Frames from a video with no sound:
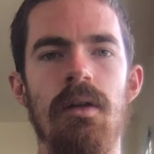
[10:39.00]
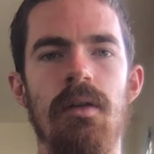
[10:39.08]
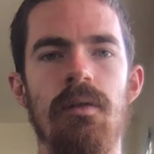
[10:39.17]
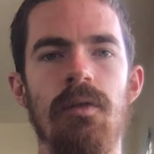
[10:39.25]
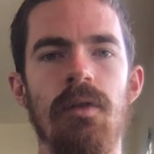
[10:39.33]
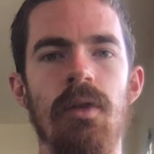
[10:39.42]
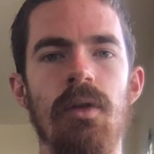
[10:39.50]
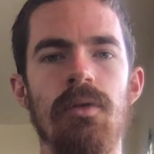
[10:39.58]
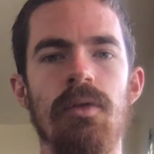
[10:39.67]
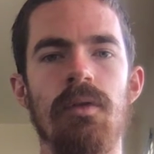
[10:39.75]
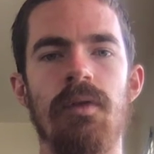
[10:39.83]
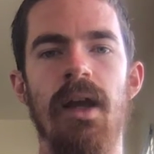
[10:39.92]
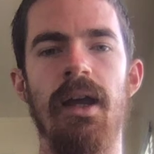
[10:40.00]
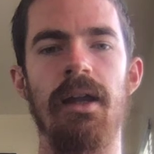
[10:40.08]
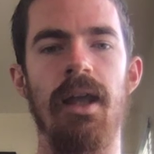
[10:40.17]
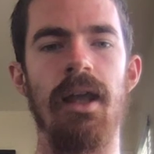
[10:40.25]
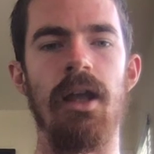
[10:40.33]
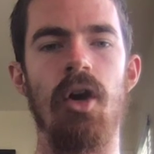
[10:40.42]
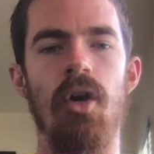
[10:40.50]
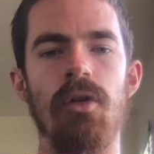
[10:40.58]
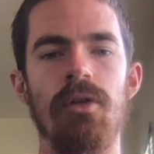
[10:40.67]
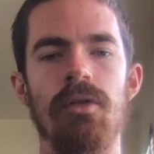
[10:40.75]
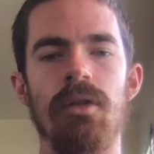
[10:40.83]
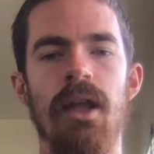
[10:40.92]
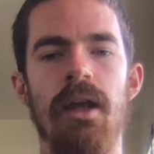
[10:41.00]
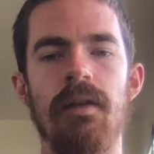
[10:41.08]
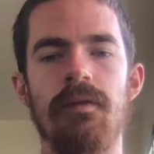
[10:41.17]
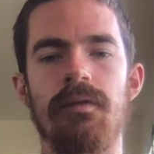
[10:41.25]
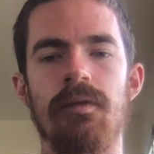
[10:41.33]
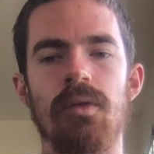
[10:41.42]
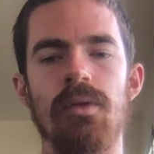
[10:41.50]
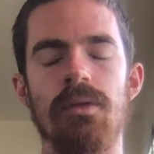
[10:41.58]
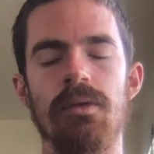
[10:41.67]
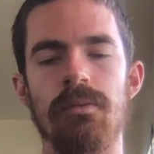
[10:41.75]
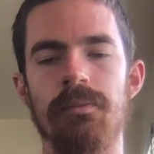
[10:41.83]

for those who have had a harder life or